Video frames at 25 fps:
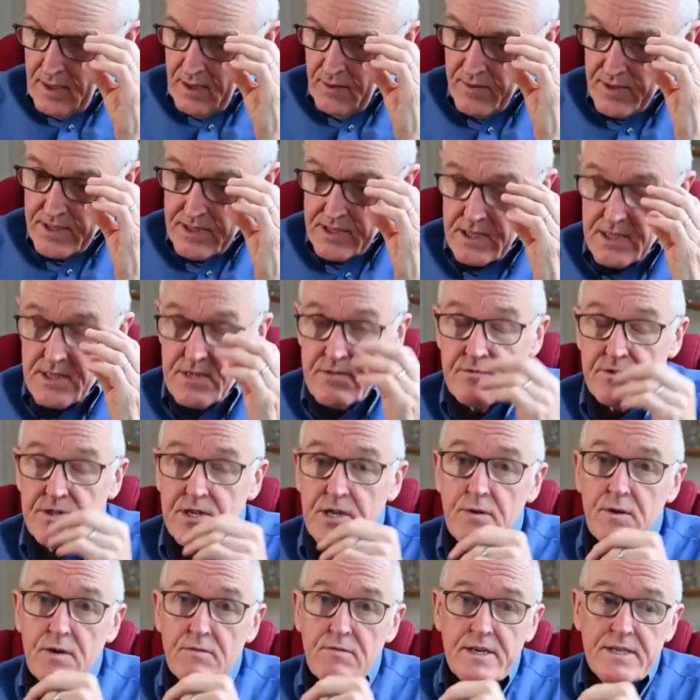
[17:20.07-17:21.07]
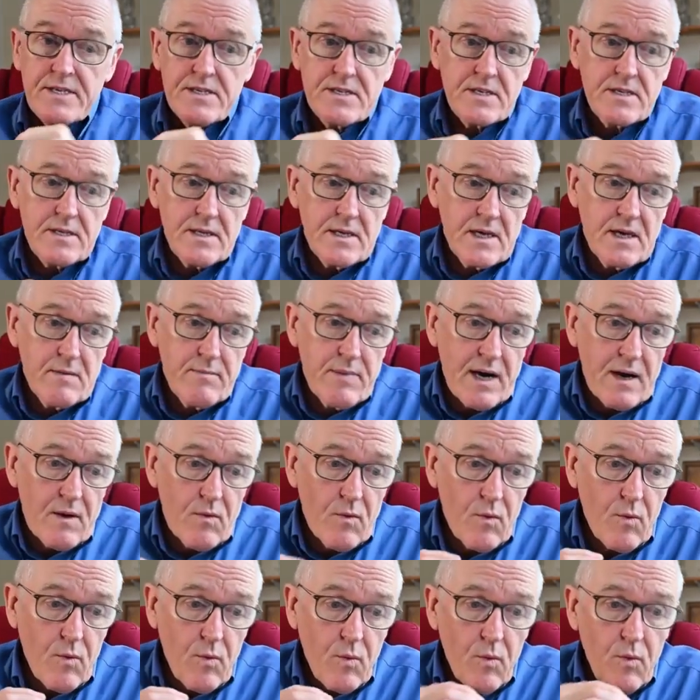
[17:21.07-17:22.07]
it's too horrendous to think
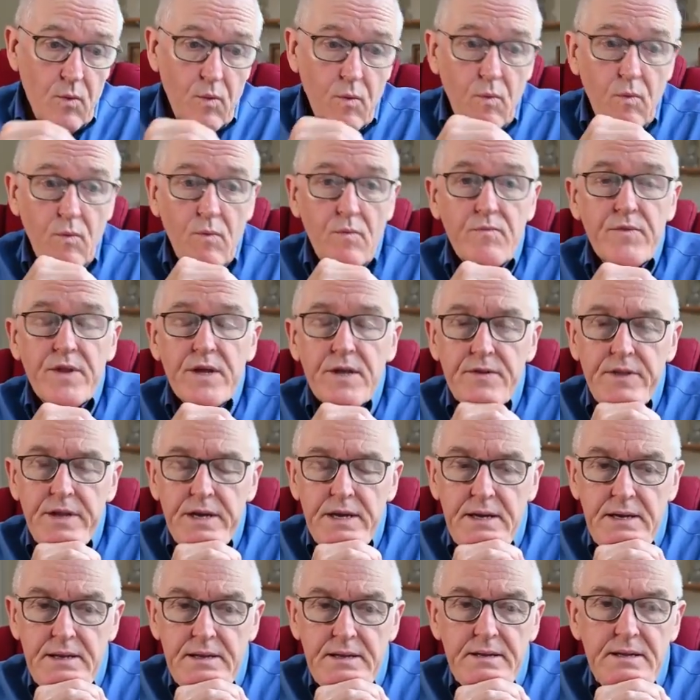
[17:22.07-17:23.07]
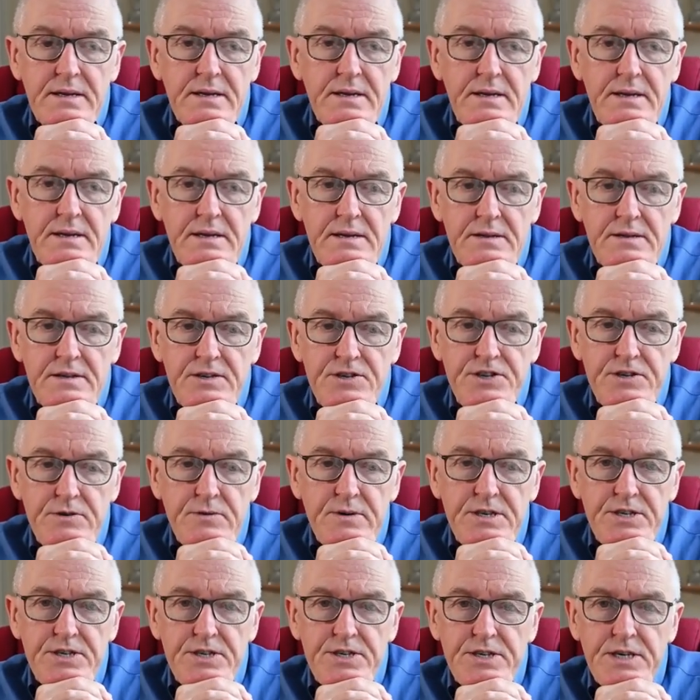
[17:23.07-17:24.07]
about. The
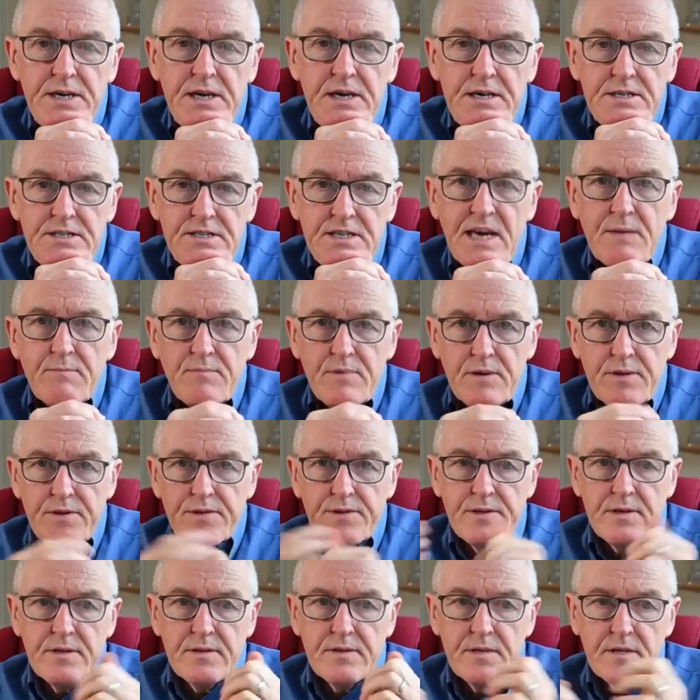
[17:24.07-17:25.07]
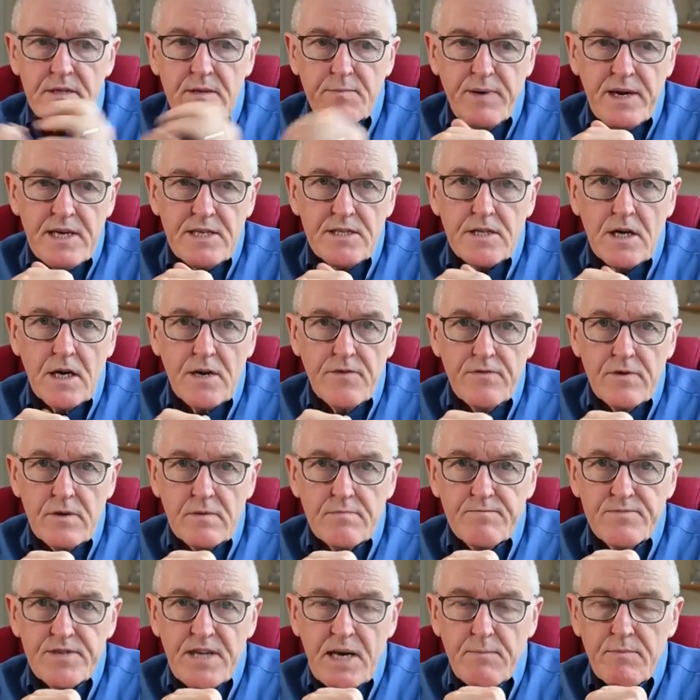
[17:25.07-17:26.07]
Jewish Sabbath, the
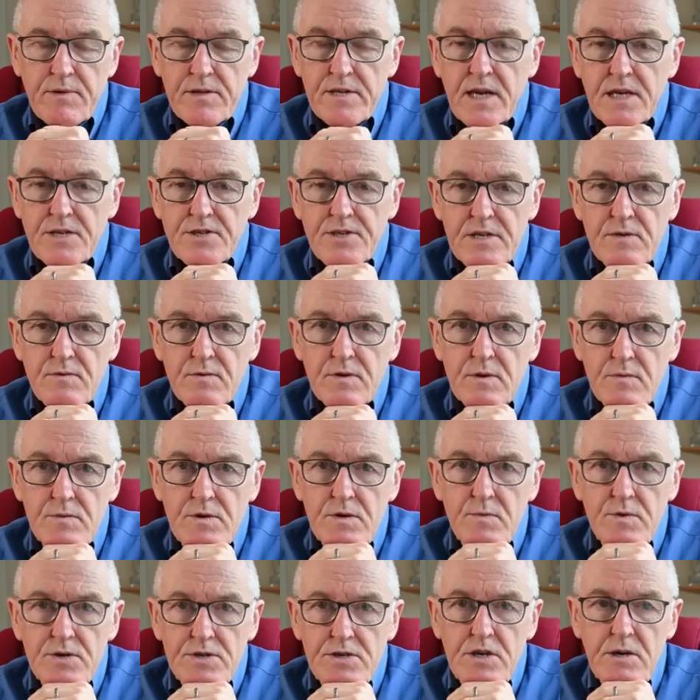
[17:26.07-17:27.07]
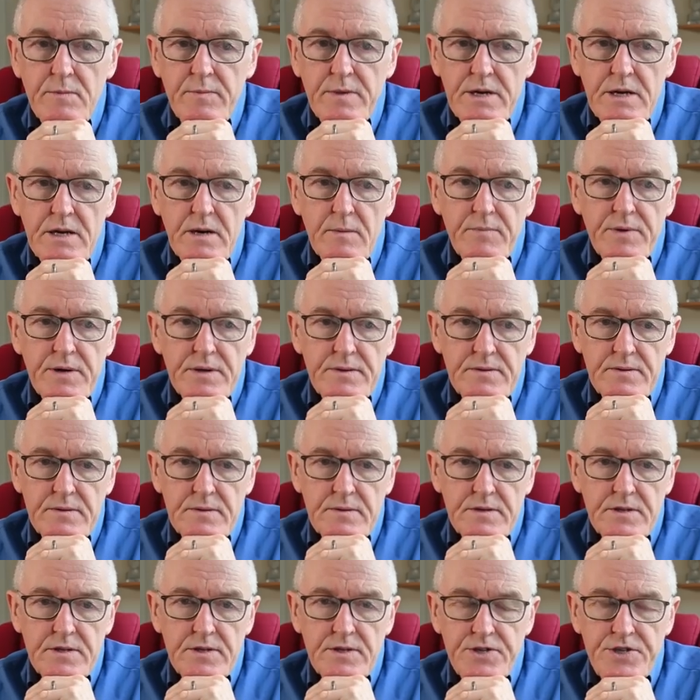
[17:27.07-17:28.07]
Passover Sabbath actually, was coming up,
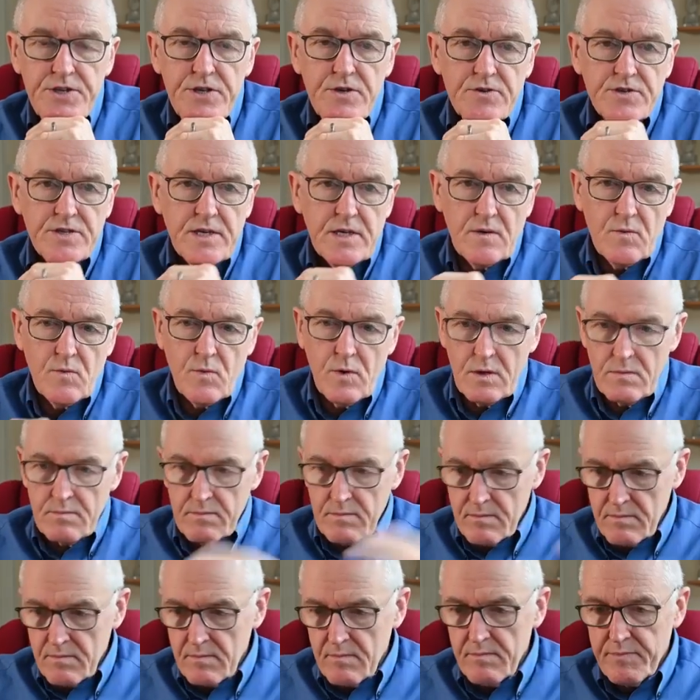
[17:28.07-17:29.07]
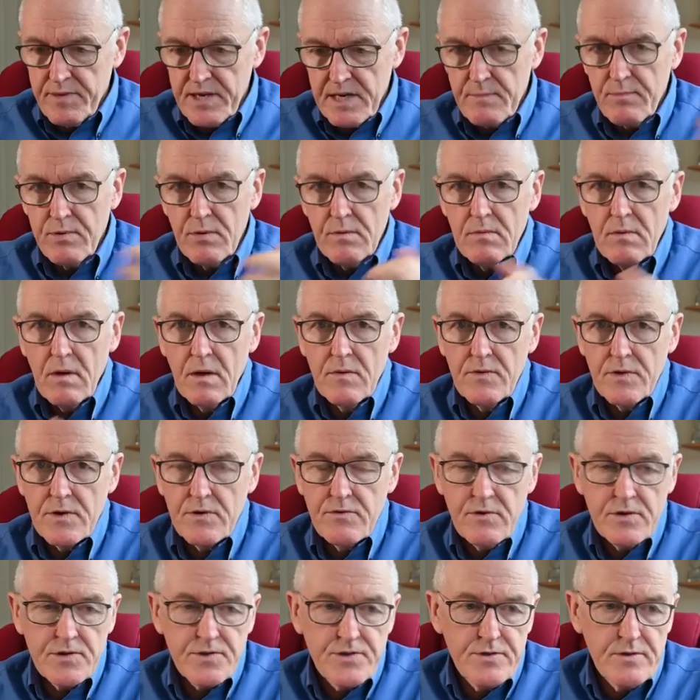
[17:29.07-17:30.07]
and the Jews didn't want people on the
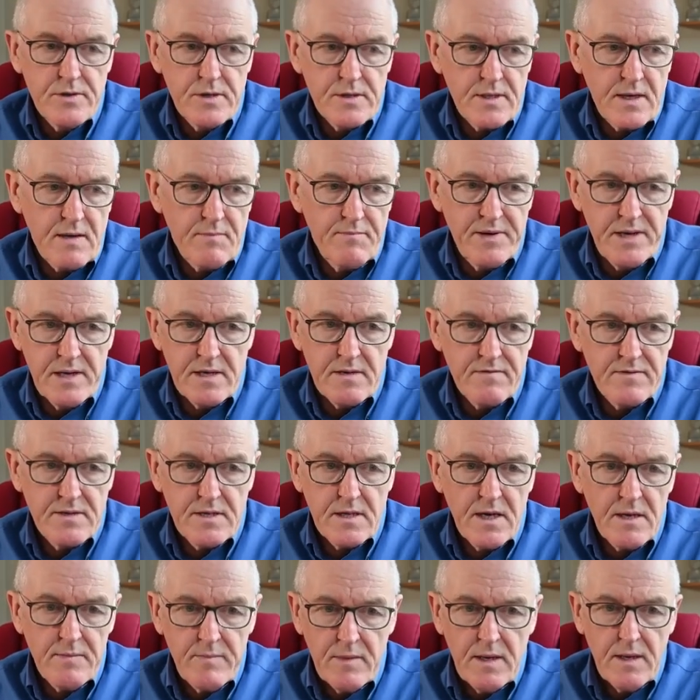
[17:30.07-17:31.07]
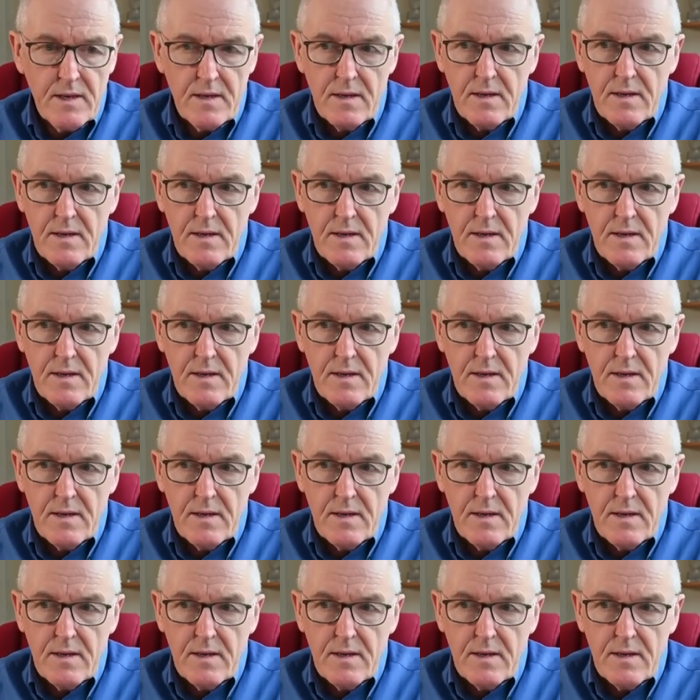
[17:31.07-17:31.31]
cross during that period of time.